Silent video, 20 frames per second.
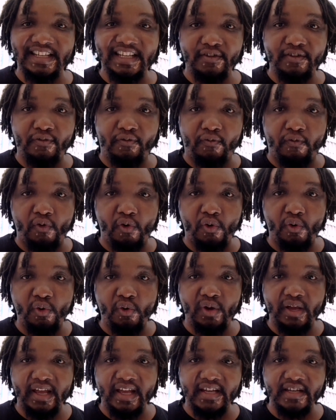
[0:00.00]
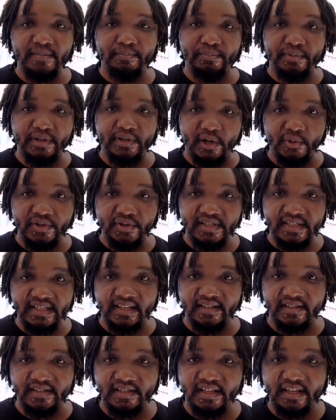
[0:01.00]

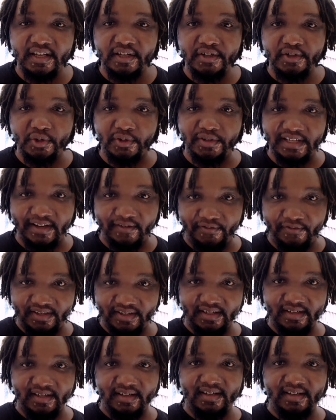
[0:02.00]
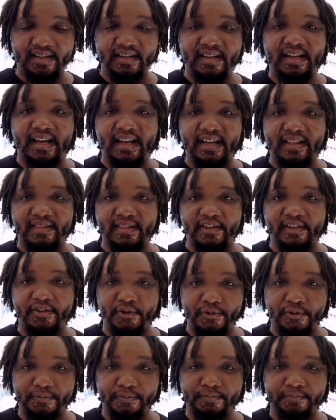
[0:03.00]
info@brownsense.Africa. Thank
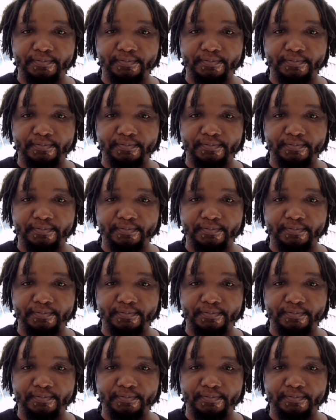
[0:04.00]
you.